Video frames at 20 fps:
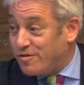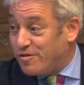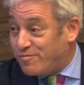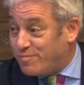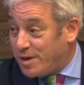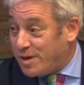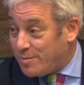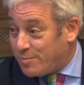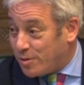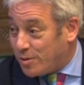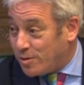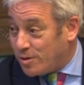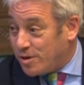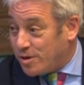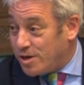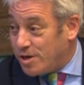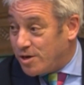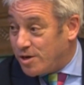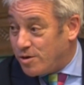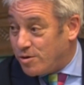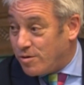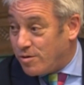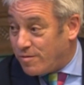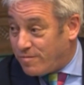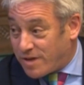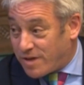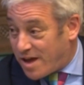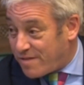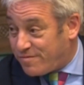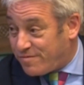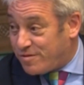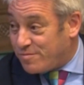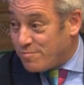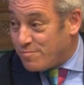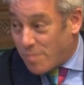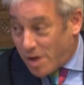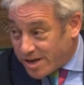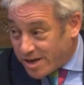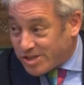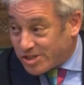of people who have left
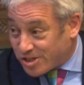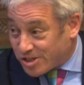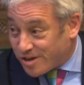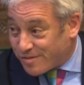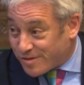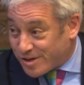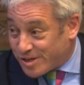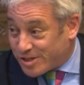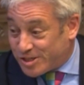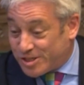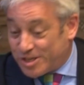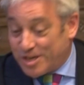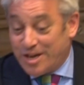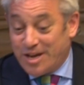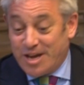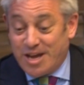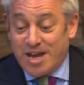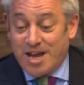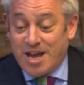my service